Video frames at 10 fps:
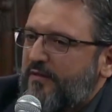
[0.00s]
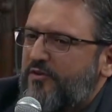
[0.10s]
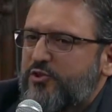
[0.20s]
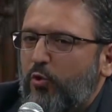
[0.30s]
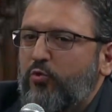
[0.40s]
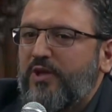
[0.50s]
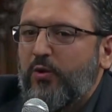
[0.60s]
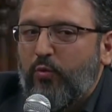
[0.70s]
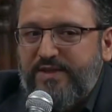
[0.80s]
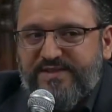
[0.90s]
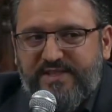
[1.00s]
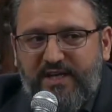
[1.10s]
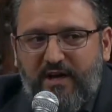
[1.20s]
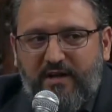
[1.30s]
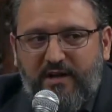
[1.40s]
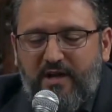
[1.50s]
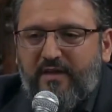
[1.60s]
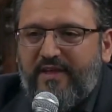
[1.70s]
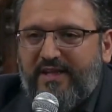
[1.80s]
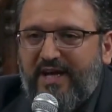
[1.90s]
there's only one ziyarah
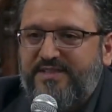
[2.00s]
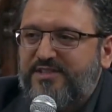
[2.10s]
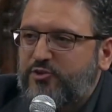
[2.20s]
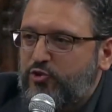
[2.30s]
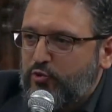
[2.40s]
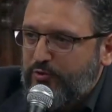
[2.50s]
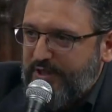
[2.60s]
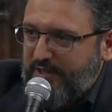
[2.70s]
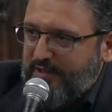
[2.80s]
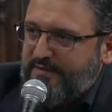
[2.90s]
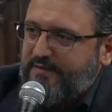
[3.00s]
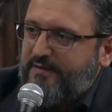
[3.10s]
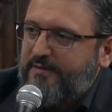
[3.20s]
that has a sujood in it.